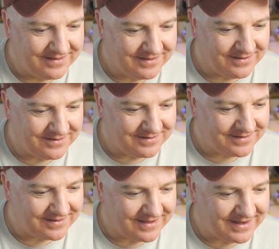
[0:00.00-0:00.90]
Uh,
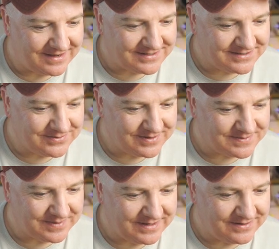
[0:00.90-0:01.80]
I had to
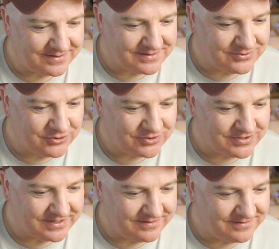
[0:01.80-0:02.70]
explain to
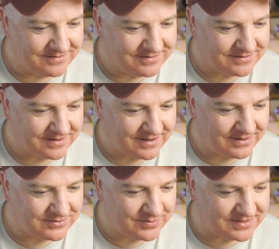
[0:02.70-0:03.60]
judging. I
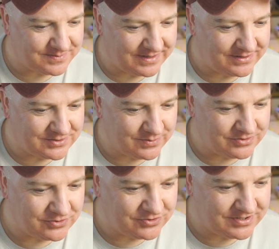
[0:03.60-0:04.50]
had to explain to a
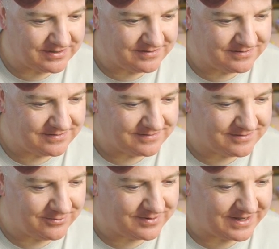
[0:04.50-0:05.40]
judging.
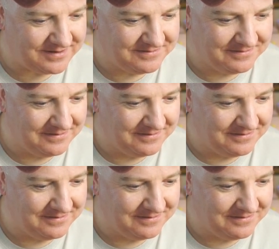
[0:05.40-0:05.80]
Okay.